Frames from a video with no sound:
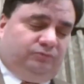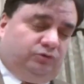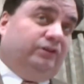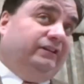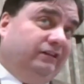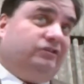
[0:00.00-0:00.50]

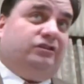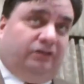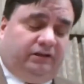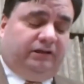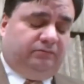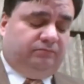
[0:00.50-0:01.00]

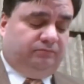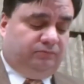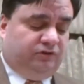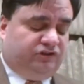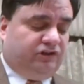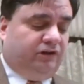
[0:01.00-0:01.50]
traditionally
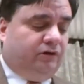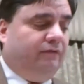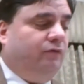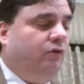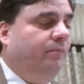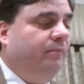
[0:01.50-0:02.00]
the center
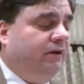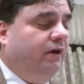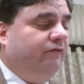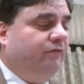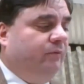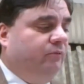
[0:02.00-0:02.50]
of the Roman
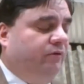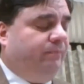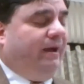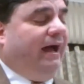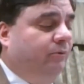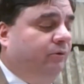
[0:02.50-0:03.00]
government with
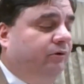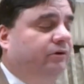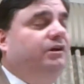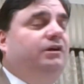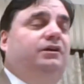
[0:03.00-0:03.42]
power,